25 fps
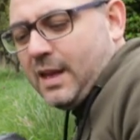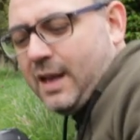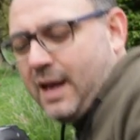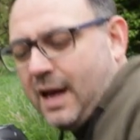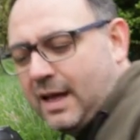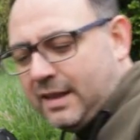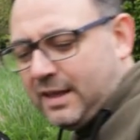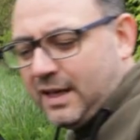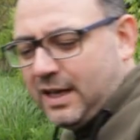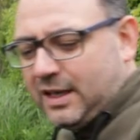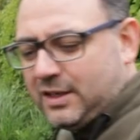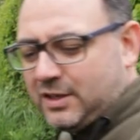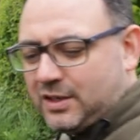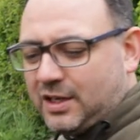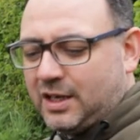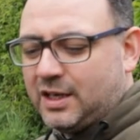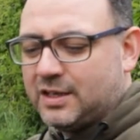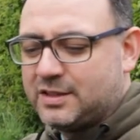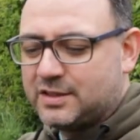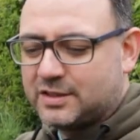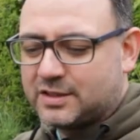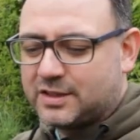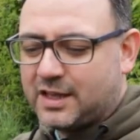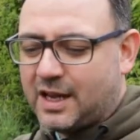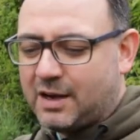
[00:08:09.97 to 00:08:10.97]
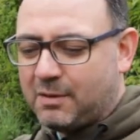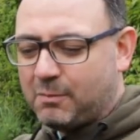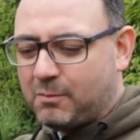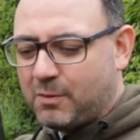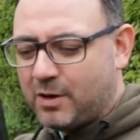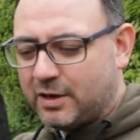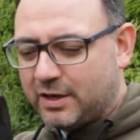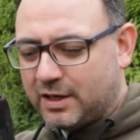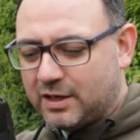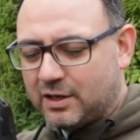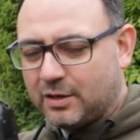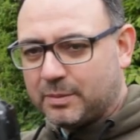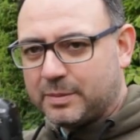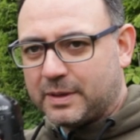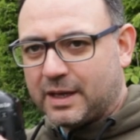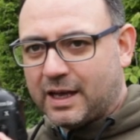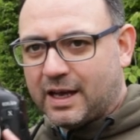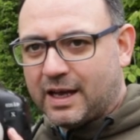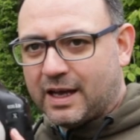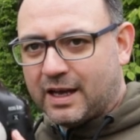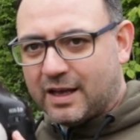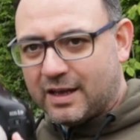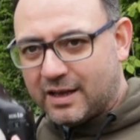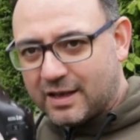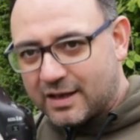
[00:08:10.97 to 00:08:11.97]
and then just get one knee up
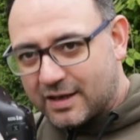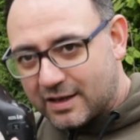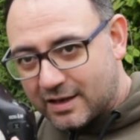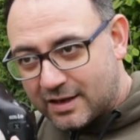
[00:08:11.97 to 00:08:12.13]
there,